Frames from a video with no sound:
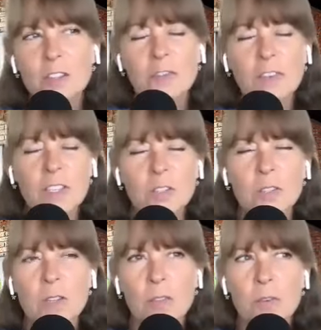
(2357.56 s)
Do you feel you
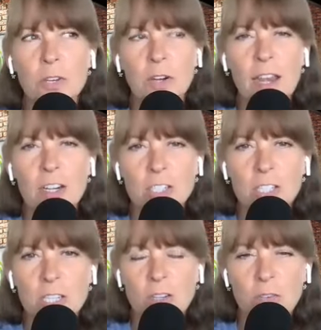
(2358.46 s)
do that through your
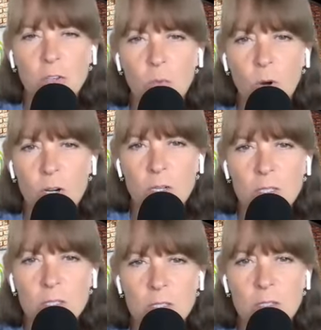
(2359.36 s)
energy or through your
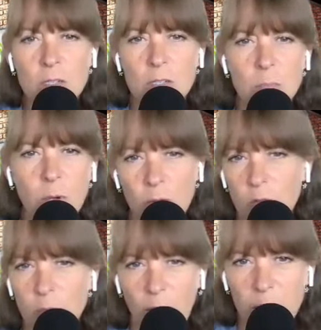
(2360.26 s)
words?
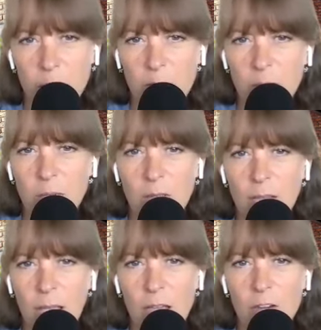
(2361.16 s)
Both probably, but
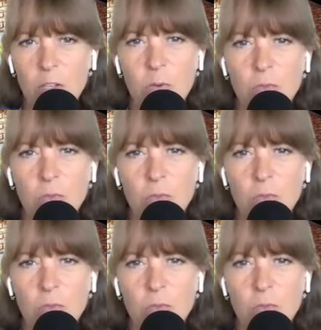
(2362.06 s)
like, how do you